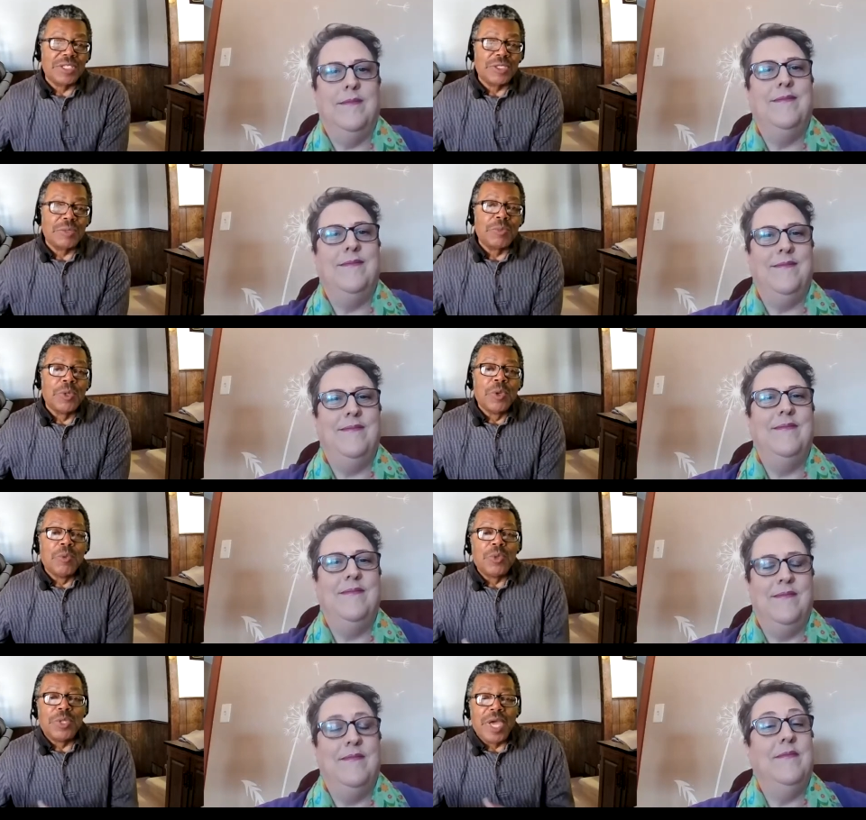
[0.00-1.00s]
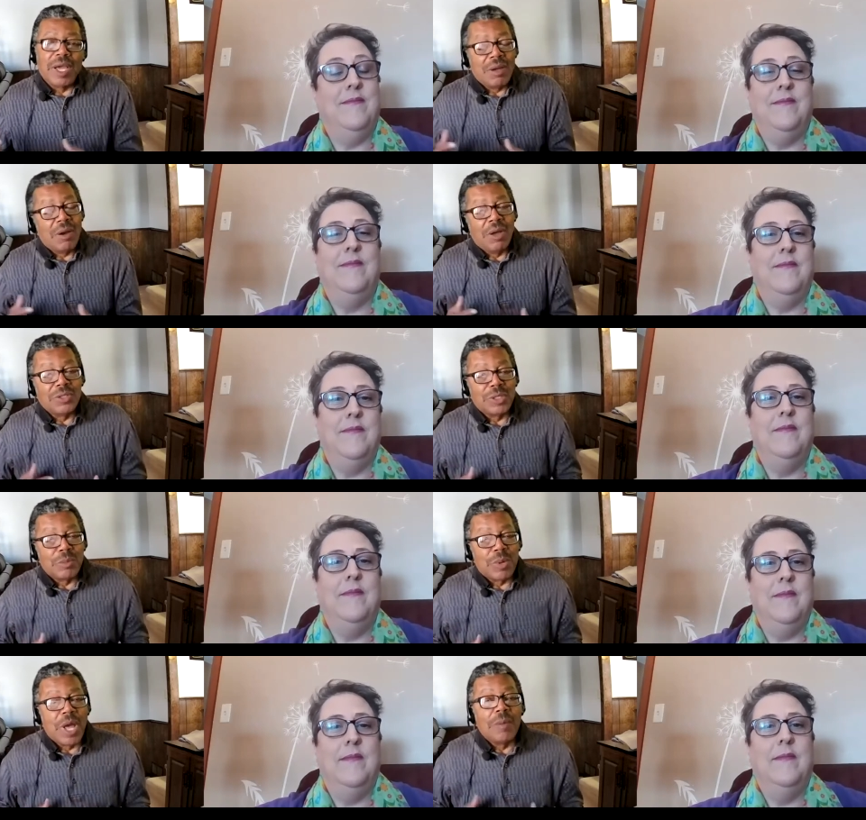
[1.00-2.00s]
Speaker 1: navigate the system
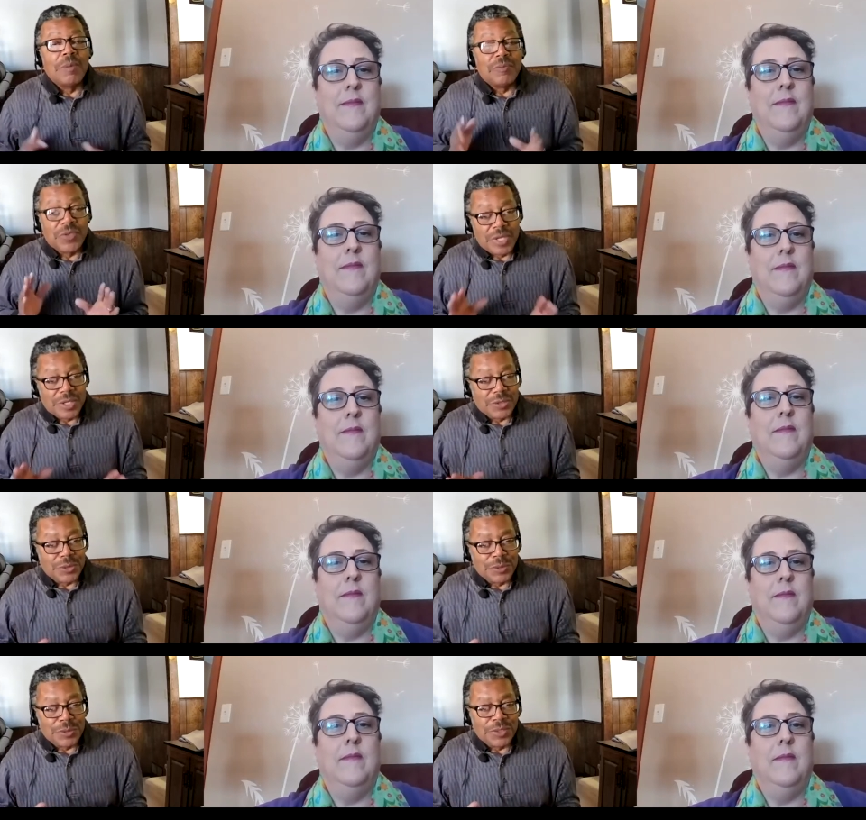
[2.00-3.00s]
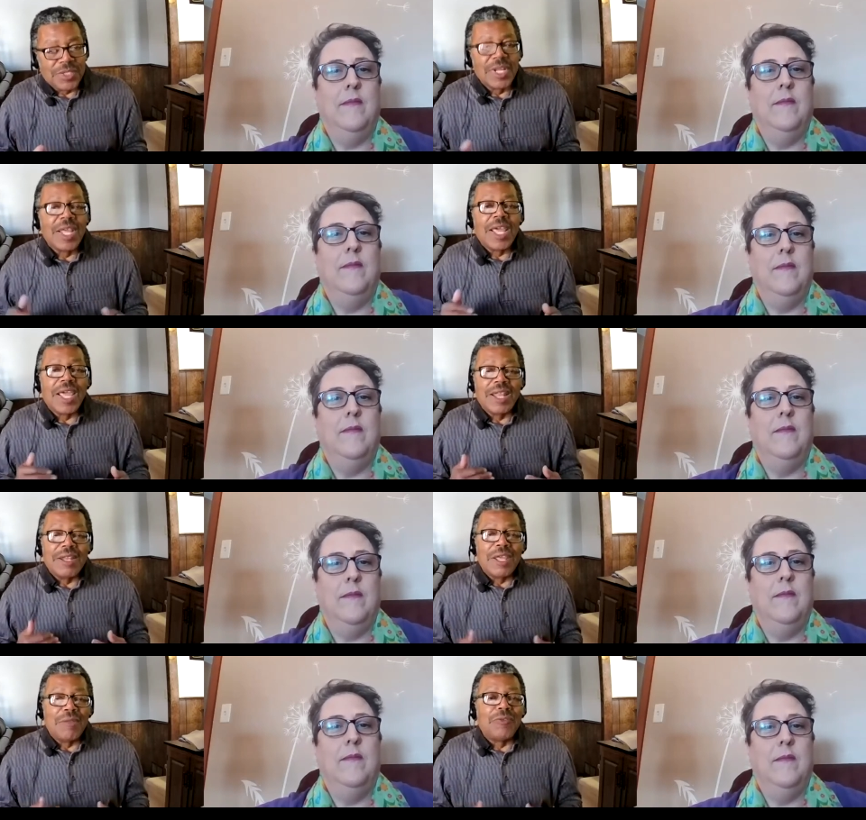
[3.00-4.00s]
without causing a problem for their
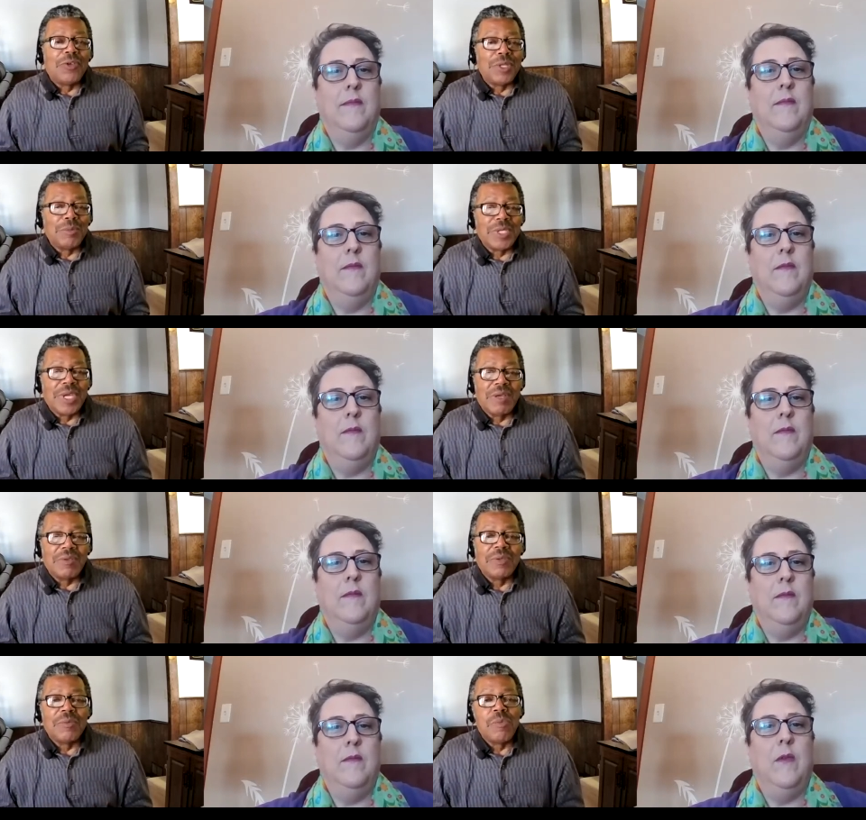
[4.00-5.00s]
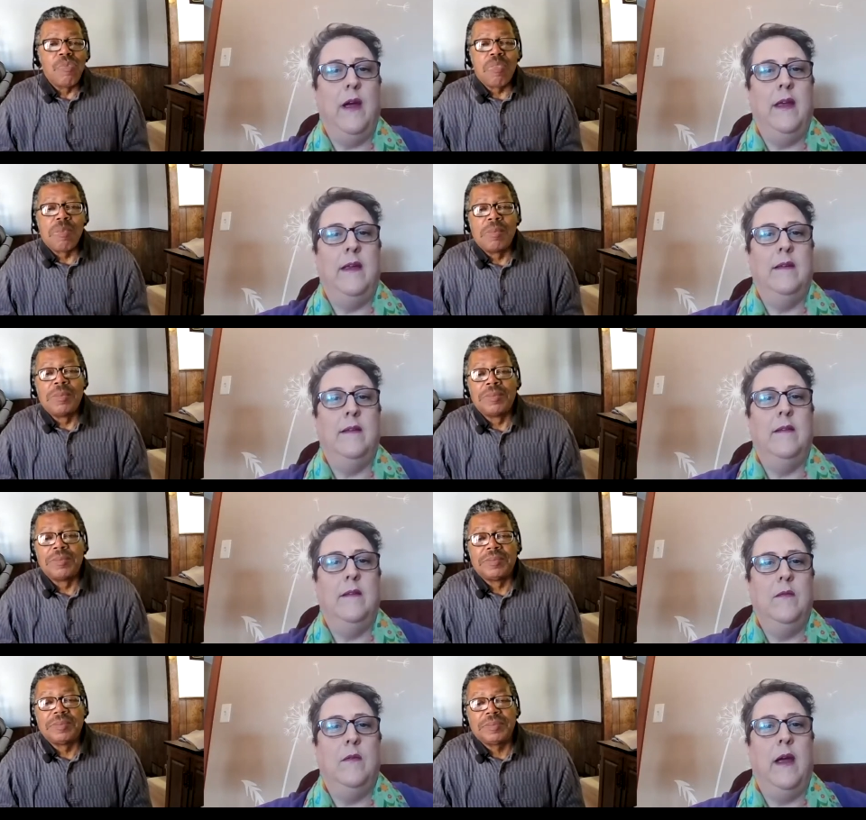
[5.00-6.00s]
students and, and for themselves.
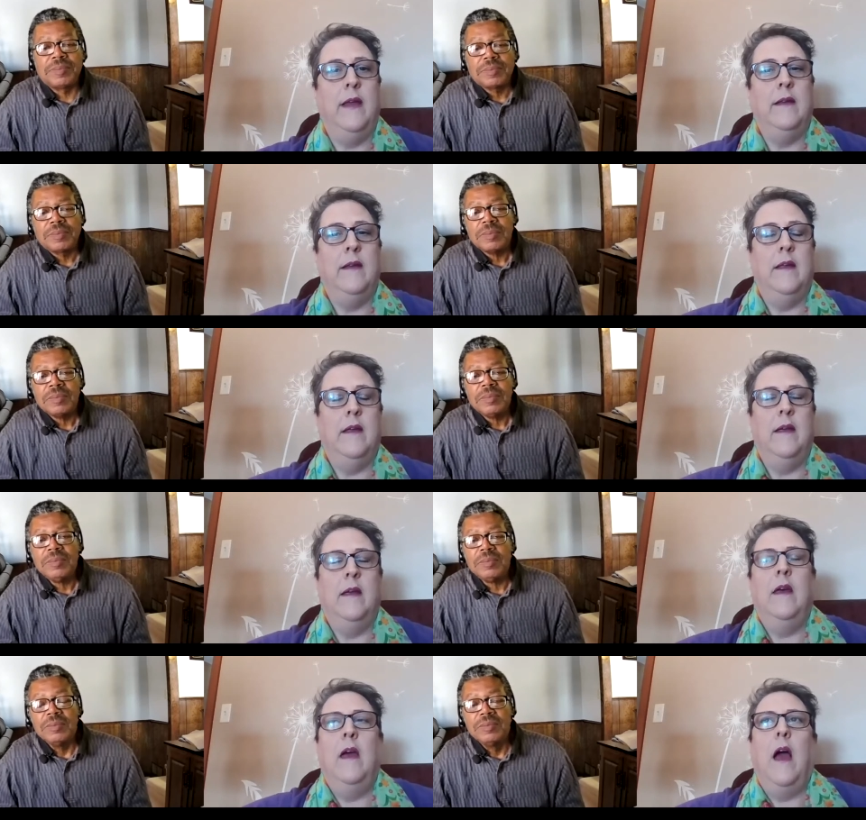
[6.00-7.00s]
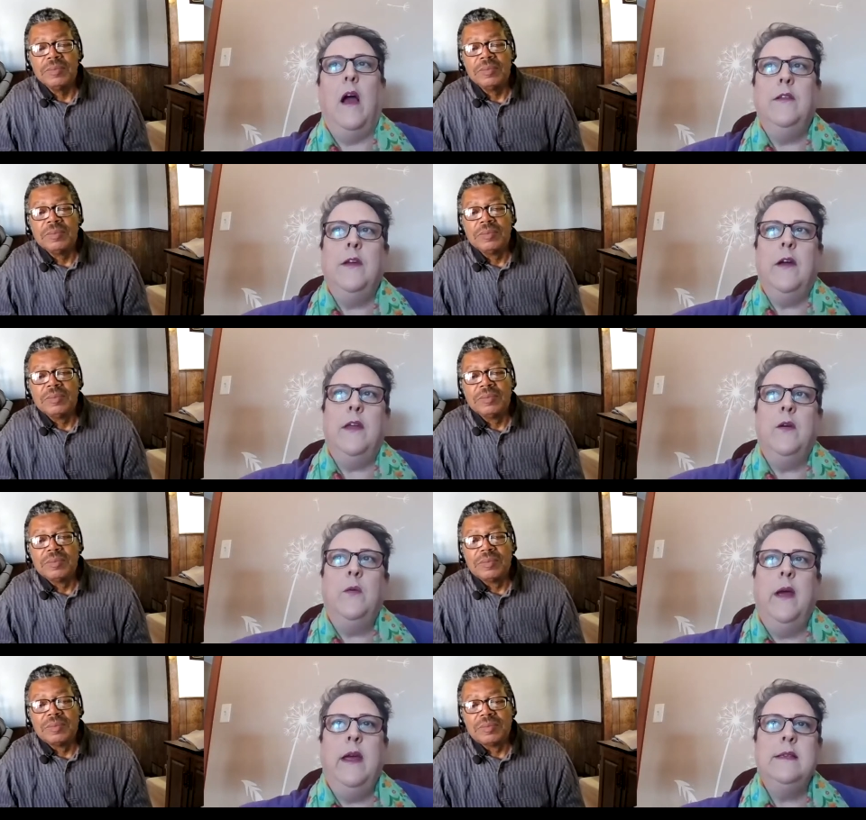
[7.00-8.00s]
Speaker 2: Right. right. Are there other
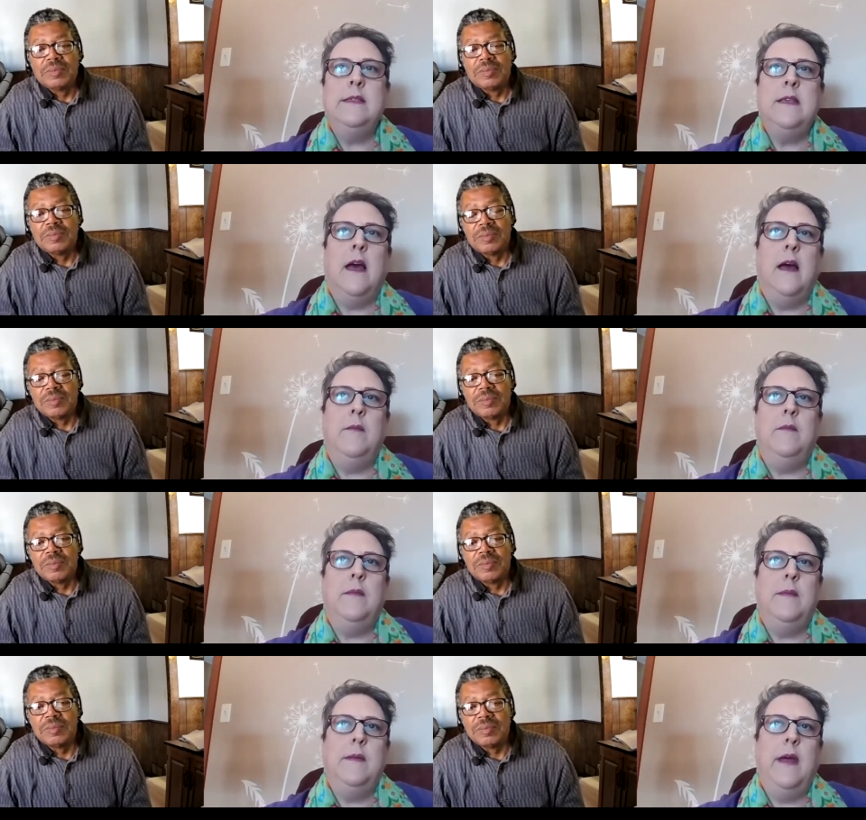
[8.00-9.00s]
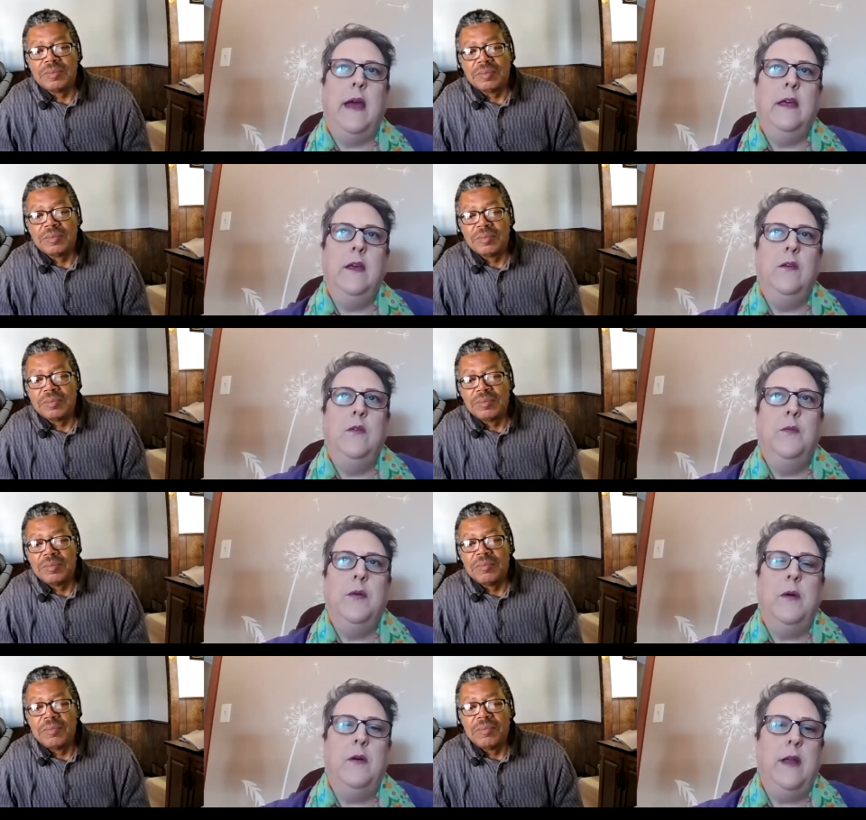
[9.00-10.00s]
ways um, that you
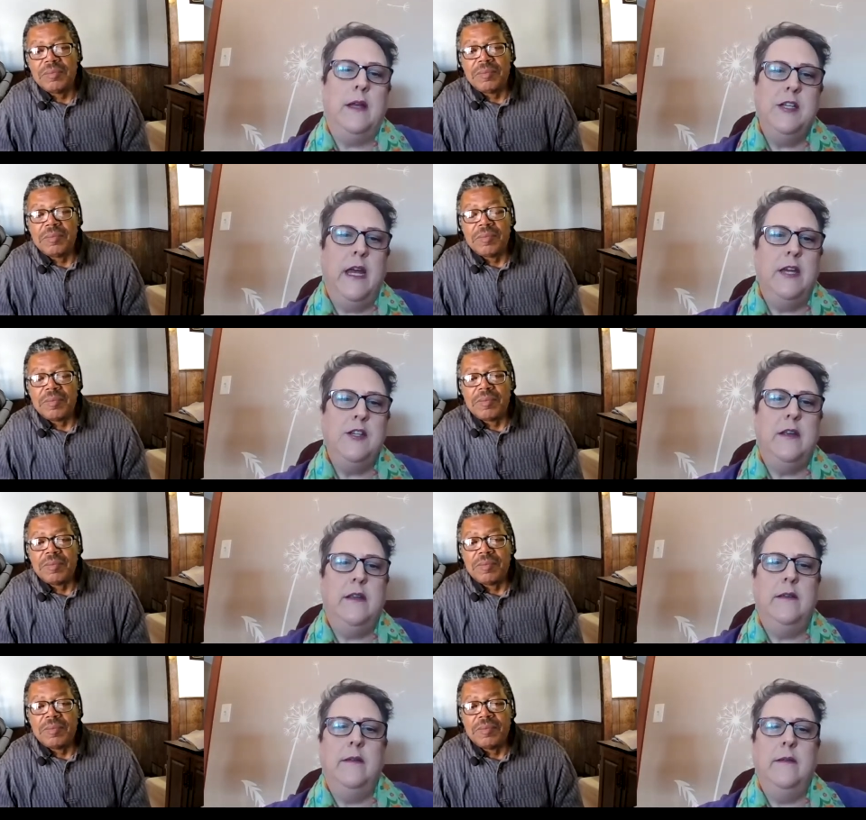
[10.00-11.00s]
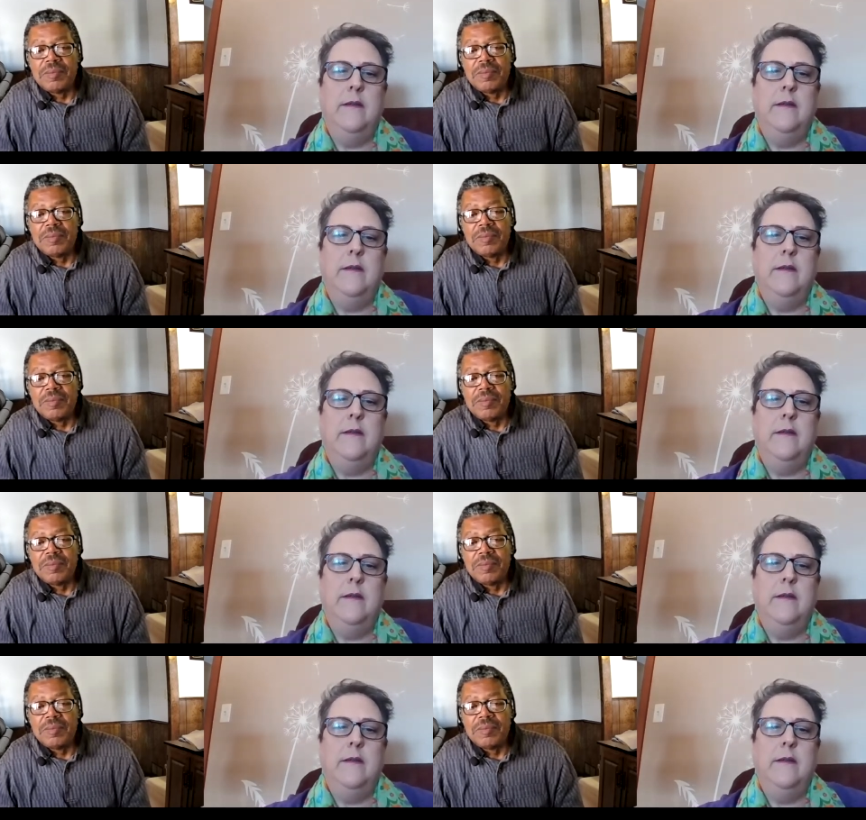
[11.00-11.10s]
promote education